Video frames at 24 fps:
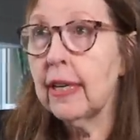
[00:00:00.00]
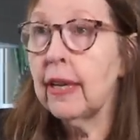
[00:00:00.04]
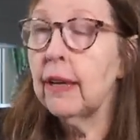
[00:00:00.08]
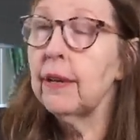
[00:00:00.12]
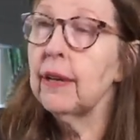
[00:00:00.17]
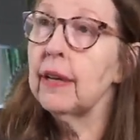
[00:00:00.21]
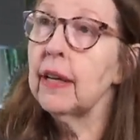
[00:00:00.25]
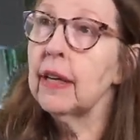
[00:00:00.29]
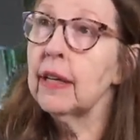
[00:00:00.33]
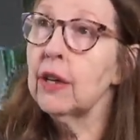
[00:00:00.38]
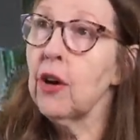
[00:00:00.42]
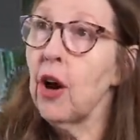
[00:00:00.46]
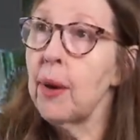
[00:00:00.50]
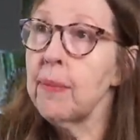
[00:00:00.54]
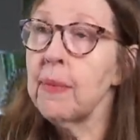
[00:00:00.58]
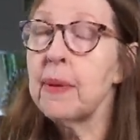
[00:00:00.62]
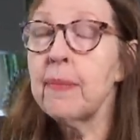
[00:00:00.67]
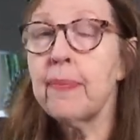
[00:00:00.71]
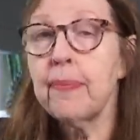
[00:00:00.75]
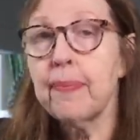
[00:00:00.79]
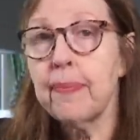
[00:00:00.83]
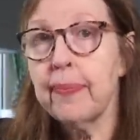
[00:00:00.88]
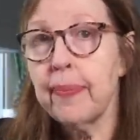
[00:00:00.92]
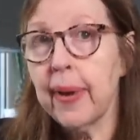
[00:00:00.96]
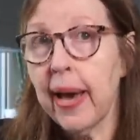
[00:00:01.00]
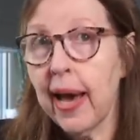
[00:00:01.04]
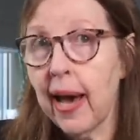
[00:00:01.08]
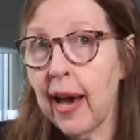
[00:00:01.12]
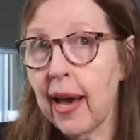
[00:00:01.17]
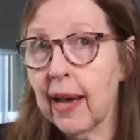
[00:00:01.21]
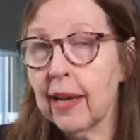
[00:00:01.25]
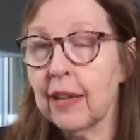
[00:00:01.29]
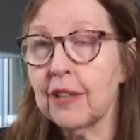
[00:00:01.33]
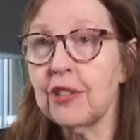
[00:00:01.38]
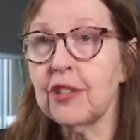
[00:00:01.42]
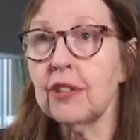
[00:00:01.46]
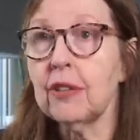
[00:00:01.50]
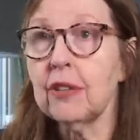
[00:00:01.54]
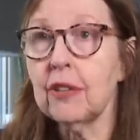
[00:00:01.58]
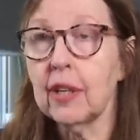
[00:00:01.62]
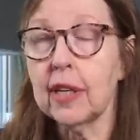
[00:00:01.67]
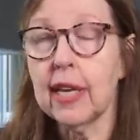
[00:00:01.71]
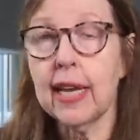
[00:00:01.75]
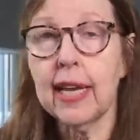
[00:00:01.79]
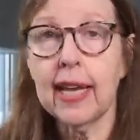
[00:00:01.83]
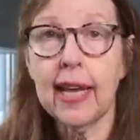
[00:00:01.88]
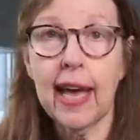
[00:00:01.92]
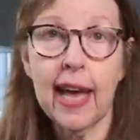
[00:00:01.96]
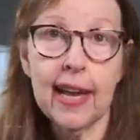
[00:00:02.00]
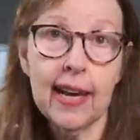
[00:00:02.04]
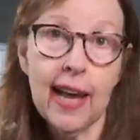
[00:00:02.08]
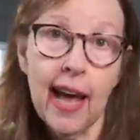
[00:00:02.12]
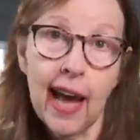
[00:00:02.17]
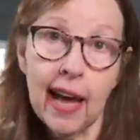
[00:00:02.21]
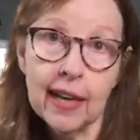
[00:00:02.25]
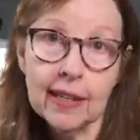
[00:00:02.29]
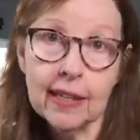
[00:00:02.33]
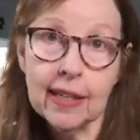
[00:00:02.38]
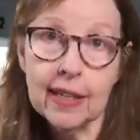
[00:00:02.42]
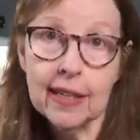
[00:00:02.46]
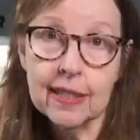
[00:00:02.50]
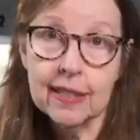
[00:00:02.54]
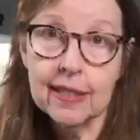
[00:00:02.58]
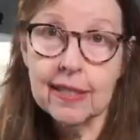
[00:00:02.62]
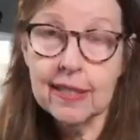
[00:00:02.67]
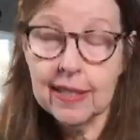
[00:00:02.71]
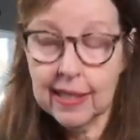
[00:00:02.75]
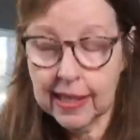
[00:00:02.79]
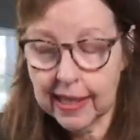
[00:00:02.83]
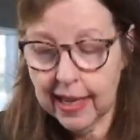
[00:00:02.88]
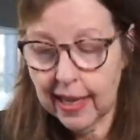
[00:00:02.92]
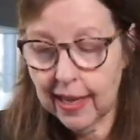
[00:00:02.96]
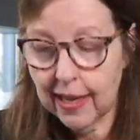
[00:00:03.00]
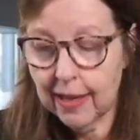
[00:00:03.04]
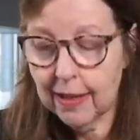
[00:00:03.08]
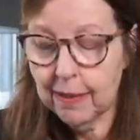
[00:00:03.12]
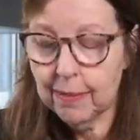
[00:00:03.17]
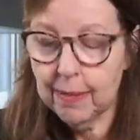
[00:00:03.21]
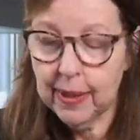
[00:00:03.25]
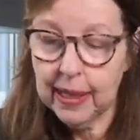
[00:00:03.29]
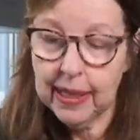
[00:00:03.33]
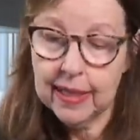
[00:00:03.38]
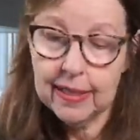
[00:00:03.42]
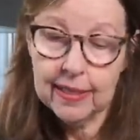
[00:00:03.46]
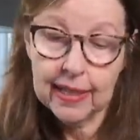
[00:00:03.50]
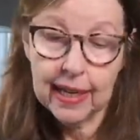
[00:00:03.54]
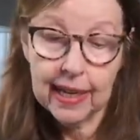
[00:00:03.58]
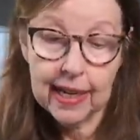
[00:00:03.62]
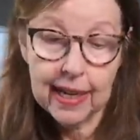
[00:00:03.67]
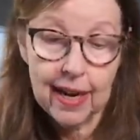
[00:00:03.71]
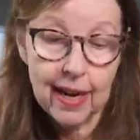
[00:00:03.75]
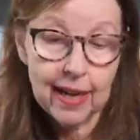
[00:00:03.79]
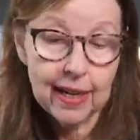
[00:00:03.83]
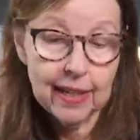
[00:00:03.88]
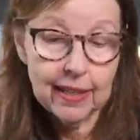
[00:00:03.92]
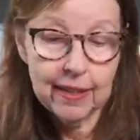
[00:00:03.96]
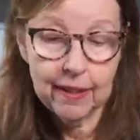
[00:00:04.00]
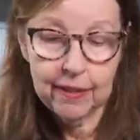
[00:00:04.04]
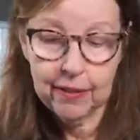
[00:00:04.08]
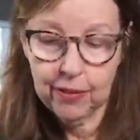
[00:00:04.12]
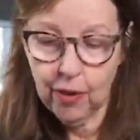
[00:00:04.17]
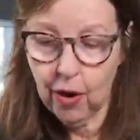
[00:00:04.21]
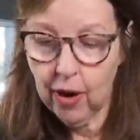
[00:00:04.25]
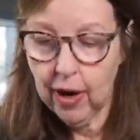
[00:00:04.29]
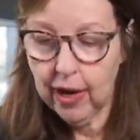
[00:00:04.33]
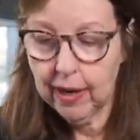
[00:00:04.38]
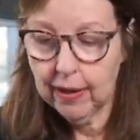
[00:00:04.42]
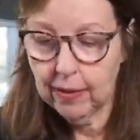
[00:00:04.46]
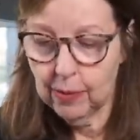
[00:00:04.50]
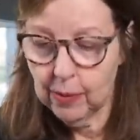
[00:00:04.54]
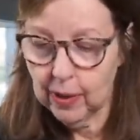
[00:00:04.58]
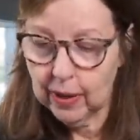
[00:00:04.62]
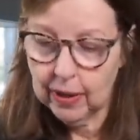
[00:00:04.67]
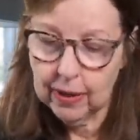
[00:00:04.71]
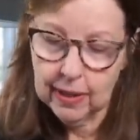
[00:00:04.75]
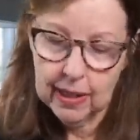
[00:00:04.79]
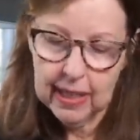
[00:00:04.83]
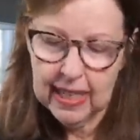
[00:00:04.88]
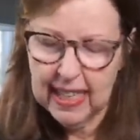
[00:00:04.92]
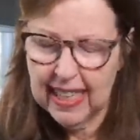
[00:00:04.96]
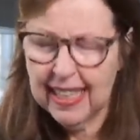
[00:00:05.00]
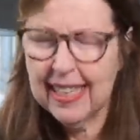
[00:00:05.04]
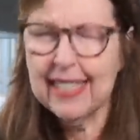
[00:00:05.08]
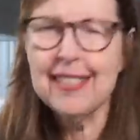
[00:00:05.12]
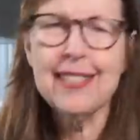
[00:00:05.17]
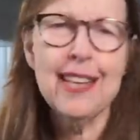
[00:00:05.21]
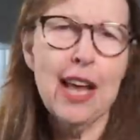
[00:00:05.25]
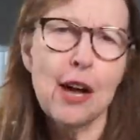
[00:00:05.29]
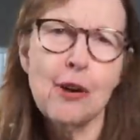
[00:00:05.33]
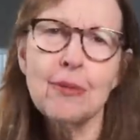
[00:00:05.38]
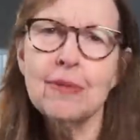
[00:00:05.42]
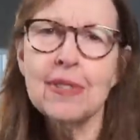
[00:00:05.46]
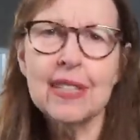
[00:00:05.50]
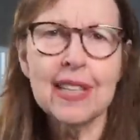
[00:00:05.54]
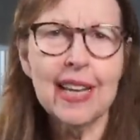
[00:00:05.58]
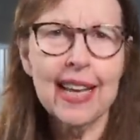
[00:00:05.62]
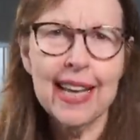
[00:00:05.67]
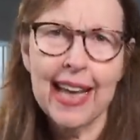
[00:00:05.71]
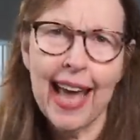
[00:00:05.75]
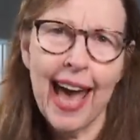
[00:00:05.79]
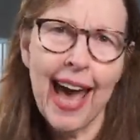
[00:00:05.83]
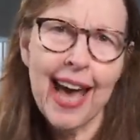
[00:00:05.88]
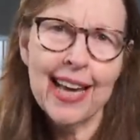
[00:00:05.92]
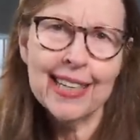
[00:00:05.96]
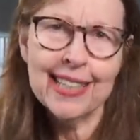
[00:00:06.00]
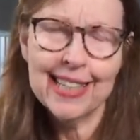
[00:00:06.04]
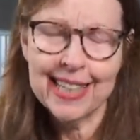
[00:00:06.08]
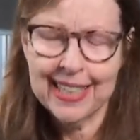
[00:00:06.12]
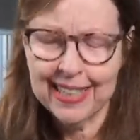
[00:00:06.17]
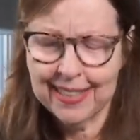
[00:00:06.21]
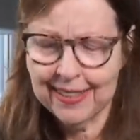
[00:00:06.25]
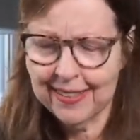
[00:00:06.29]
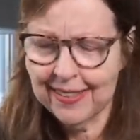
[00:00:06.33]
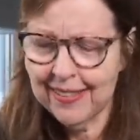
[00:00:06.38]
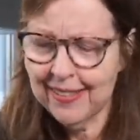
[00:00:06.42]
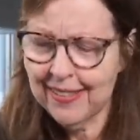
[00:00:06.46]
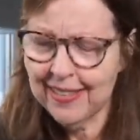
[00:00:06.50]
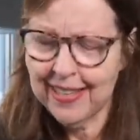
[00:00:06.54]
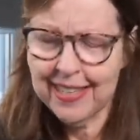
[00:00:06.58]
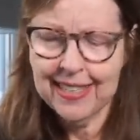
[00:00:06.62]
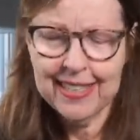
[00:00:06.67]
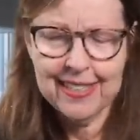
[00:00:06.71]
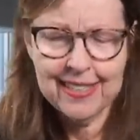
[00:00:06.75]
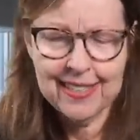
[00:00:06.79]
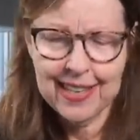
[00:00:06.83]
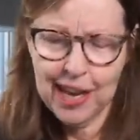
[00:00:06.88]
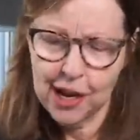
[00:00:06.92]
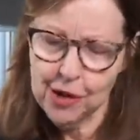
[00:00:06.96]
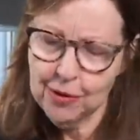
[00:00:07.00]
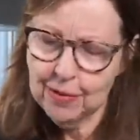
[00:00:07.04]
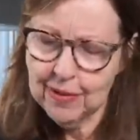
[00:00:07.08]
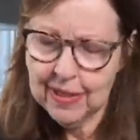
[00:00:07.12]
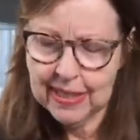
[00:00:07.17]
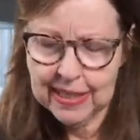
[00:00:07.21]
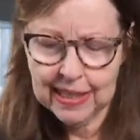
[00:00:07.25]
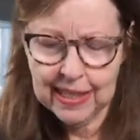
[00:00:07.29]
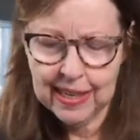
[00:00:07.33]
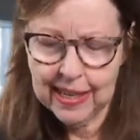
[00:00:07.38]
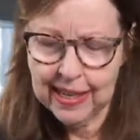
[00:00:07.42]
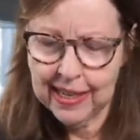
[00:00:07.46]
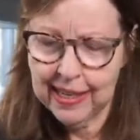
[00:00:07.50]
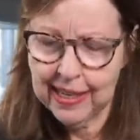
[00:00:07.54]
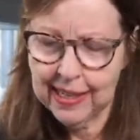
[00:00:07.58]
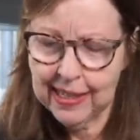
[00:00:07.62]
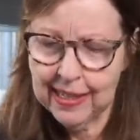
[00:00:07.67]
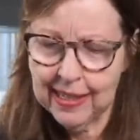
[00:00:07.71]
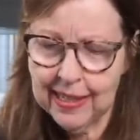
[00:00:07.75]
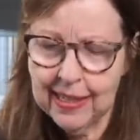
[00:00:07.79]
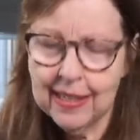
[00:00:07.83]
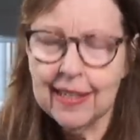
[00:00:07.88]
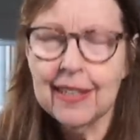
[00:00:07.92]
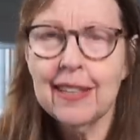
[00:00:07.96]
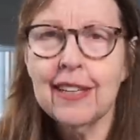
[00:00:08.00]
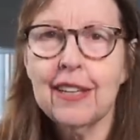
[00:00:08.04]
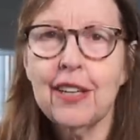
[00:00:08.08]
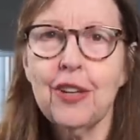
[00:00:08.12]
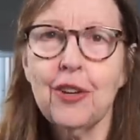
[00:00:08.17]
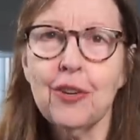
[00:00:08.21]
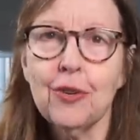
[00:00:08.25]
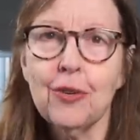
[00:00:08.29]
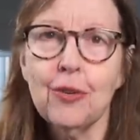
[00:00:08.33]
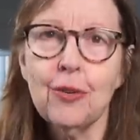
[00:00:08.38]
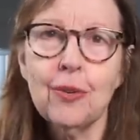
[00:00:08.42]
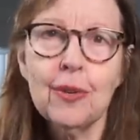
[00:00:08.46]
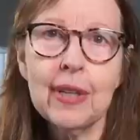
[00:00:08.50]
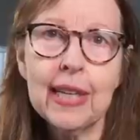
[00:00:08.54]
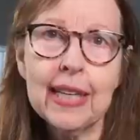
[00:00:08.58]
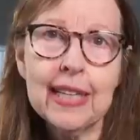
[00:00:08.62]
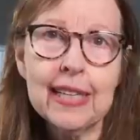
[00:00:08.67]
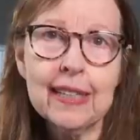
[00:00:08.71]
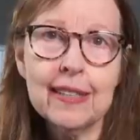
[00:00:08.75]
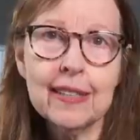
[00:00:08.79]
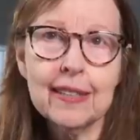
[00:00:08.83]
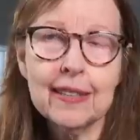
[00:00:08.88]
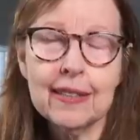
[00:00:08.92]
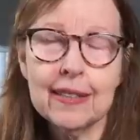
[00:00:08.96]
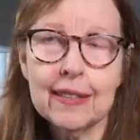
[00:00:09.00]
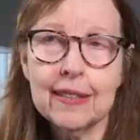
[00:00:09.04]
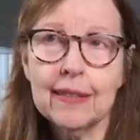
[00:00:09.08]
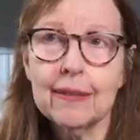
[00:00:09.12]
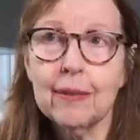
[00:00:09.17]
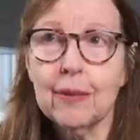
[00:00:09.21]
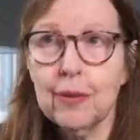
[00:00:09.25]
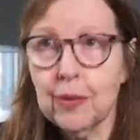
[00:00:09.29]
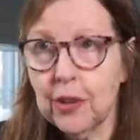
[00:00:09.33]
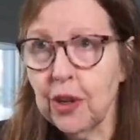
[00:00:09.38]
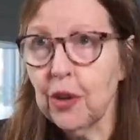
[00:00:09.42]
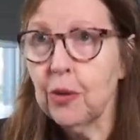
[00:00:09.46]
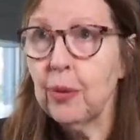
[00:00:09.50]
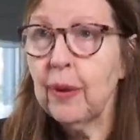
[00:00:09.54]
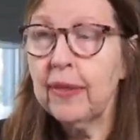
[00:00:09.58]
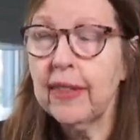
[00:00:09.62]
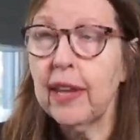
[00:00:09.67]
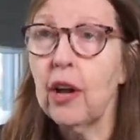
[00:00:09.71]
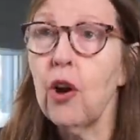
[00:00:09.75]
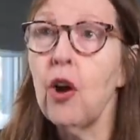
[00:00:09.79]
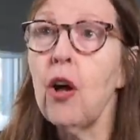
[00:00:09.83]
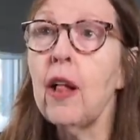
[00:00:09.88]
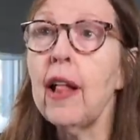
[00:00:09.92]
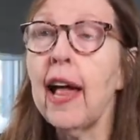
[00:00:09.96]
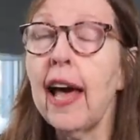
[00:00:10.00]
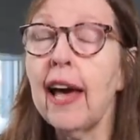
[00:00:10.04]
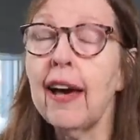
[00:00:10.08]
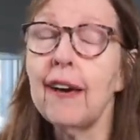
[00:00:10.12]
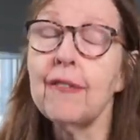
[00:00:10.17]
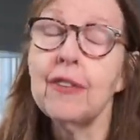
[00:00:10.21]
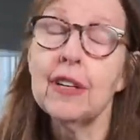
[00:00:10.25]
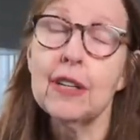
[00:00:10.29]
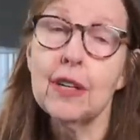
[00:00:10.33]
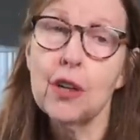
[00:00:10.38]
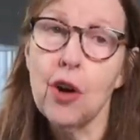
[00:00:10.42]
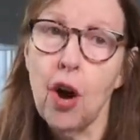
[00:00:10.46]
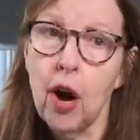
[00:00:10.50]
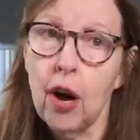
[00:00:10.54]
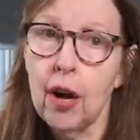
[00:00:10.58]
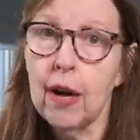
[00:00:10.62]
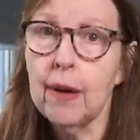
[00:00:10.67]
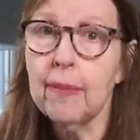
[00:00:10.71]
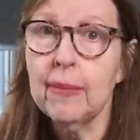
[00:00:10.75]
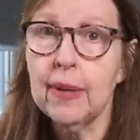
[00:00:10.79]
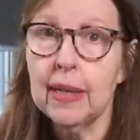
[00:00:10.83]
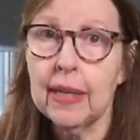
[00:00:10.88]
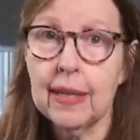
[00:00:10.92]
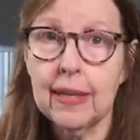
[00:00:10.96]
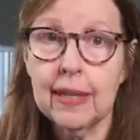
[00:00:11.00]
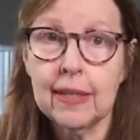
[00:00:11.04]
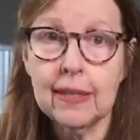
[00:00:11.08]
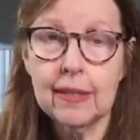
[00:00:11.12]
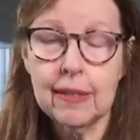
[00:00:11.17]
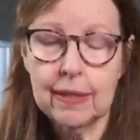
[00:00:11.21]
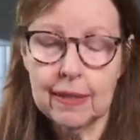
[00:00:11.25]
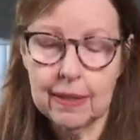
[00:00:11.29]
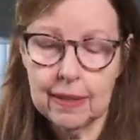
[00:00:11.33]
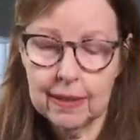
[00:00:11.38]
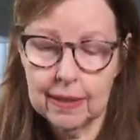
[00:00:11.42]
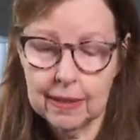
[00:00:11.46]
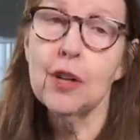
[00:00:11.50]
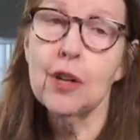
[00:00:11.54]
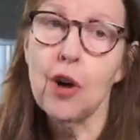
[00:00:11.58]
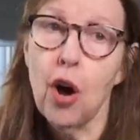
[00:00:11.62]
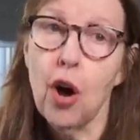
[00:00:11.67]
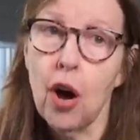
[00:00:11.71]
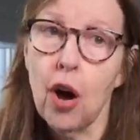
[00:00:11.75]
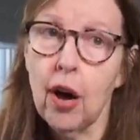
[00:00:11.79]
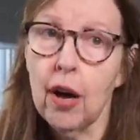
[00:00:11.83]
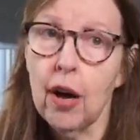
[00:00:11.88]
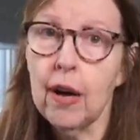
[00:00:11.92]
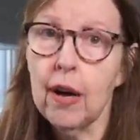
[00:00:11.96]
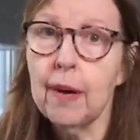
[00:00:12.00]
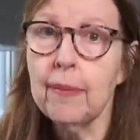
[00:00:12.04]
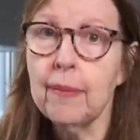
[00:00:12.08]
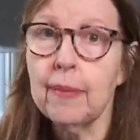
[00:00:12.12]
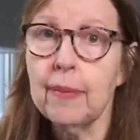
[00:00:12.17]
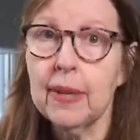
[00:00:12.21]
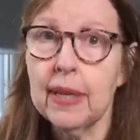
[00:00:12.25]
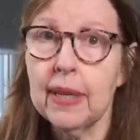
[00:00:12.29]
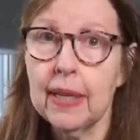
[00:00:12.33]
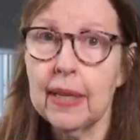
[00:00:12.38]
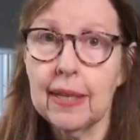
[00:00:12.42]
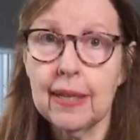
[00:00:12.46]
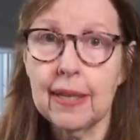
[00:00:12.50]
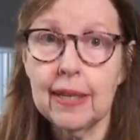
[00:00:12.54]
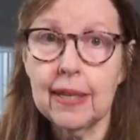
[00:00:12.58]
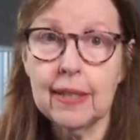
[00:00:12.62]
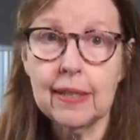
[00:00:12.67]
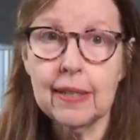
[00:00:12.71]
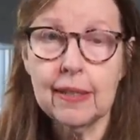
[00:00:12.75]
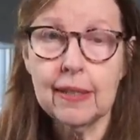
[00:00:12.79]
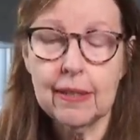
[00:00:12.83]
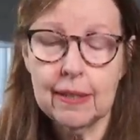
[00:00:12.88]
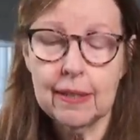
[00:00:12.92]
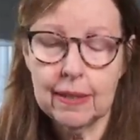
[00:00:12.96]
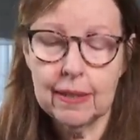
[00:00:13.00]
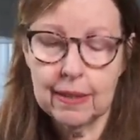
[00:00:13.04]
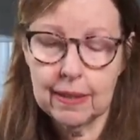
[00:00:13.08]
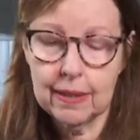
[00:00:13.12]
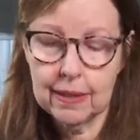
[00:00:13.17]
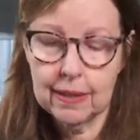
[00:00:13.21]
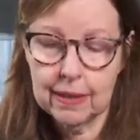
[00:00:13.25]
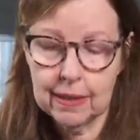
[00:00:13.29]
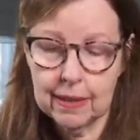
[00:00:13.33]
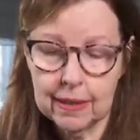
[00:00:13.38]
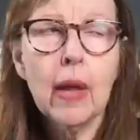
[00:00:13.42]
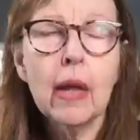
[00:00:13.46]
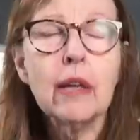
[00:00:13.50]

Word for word: It, it got me back to looking at Atkins again because I kind of thought, well, it sounds like Atkins, and it sounds like, you know, like it's, you know, what they all have in common is the the low carbs.